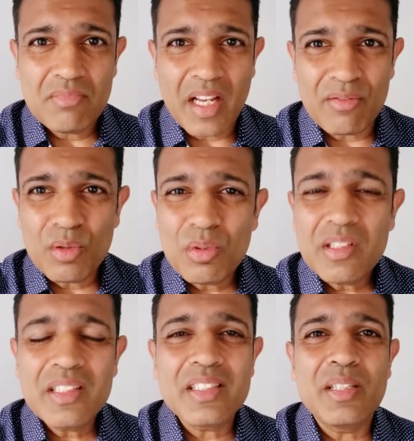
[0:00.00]

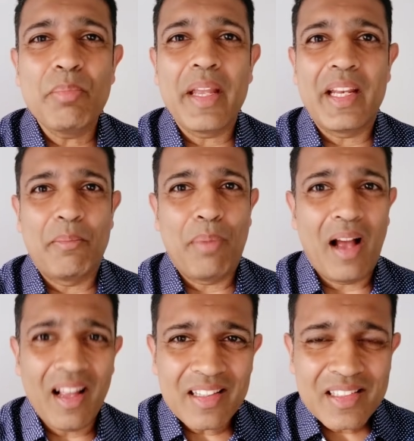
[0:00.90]
everyone is debating
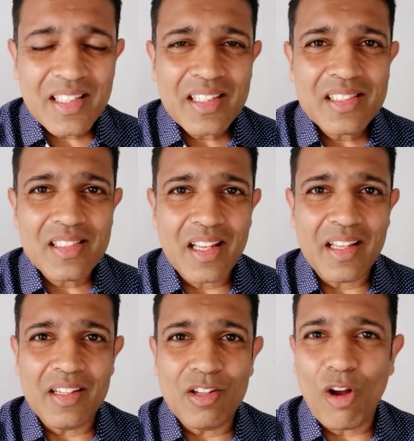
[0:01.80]
politics
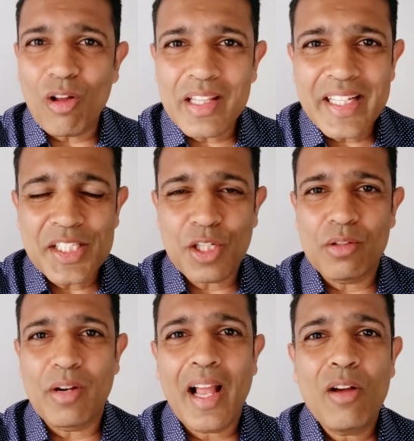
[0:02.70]
and calling each
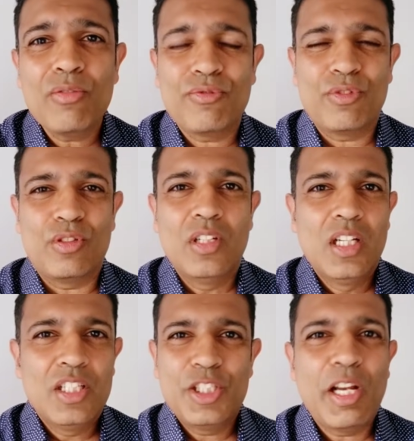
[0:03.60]
other out for
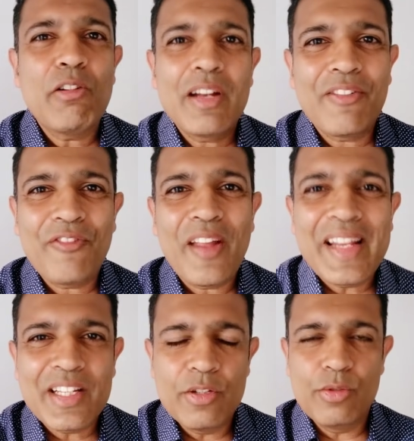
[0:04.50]
sharing
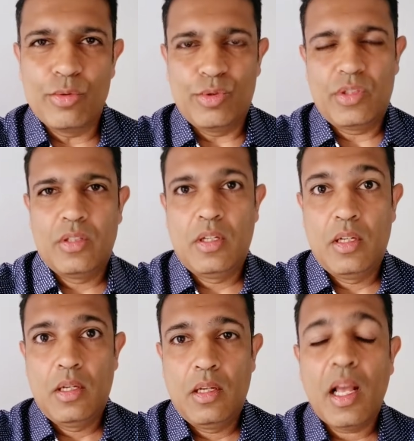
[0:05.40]
fake news.
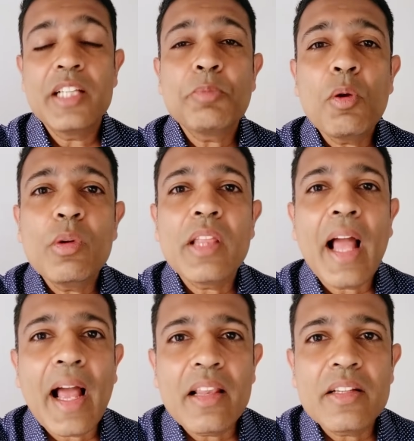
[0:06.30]
I spoke with
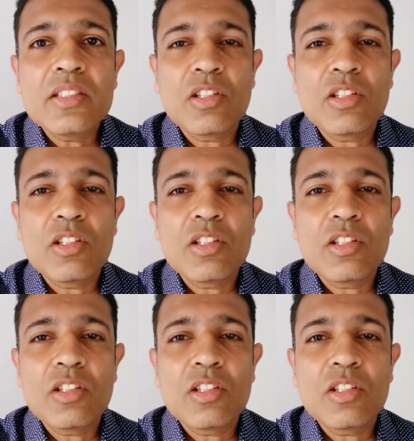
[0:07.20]
Alex